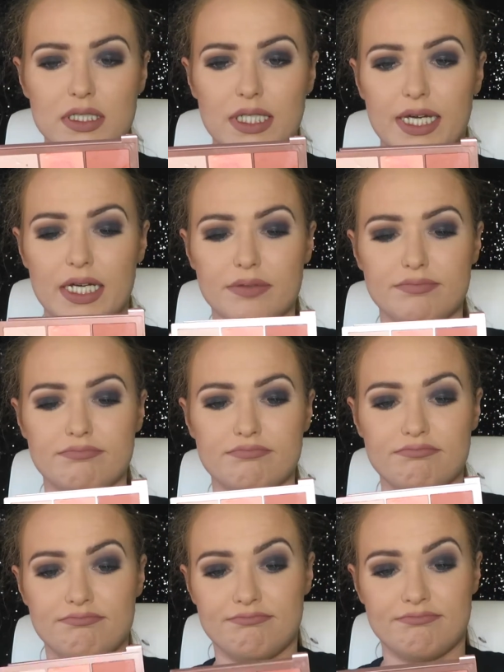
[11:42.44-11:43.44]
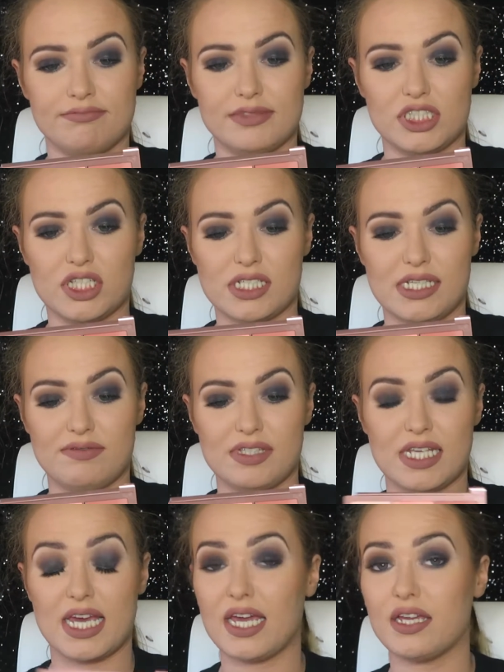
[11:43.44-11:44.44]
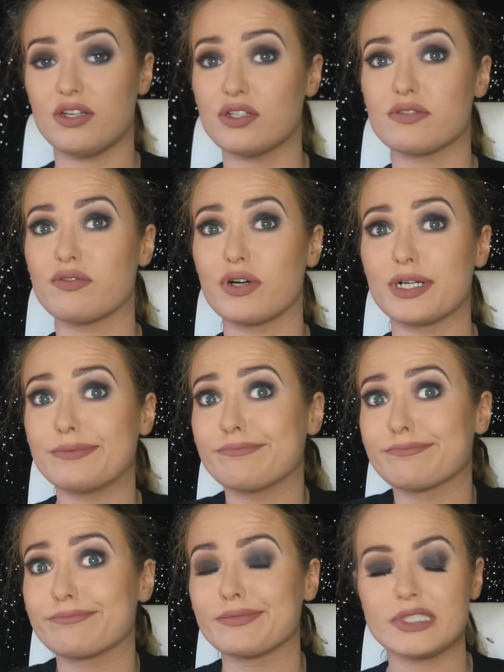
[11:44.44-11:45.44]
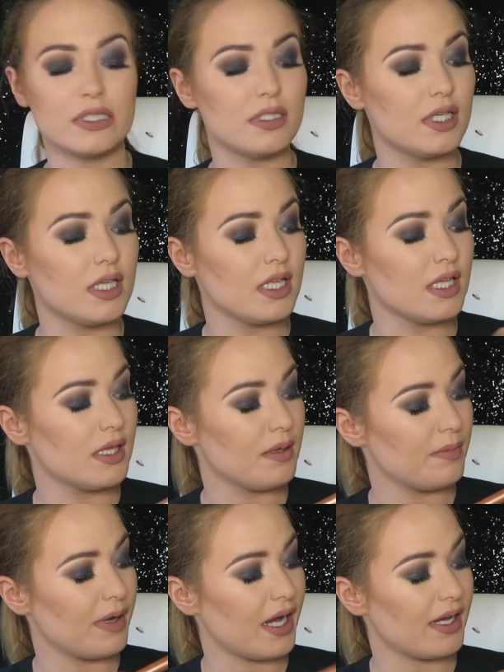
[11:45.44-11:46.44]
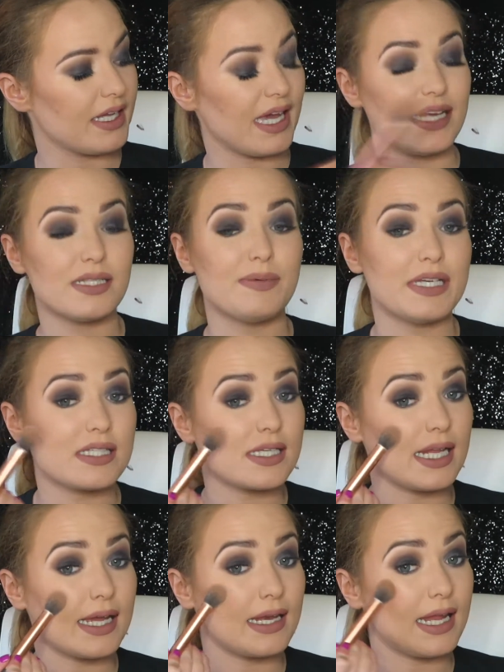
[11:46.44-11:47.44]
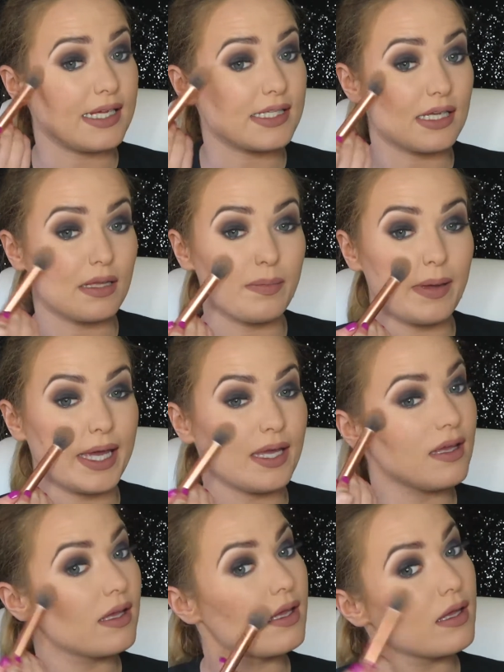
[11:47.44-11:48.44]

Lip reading: Yeah, it doesn't even say who it's for, but yeah, it's basically like a nice little pink.